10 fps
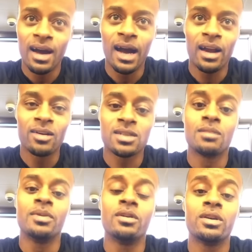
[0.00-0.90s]
IRS
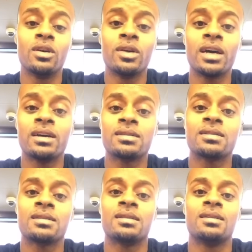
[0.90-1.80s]
gonna be on your
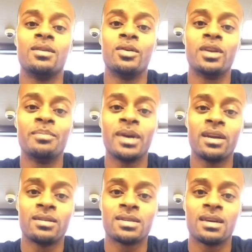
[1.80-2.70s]
ass or your
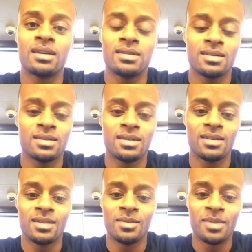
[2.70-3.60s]
parents' ass.
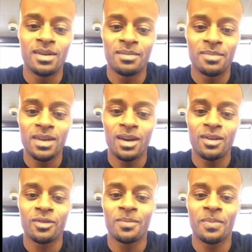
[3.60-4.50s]
Be, be
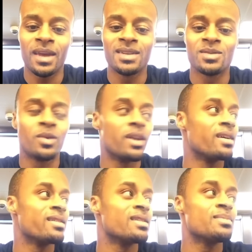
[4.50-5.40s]
careful. How's the weather
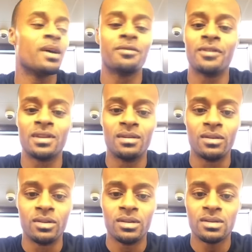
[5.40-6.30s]
out there? It's about 50
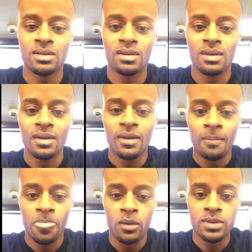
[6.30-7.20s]
degrees.
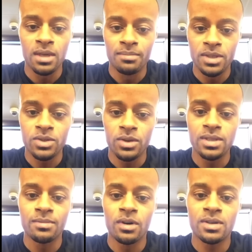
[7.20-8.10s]
What's up, Miss
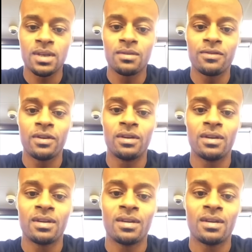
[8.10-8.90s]
Tracy Moss? How you feeling?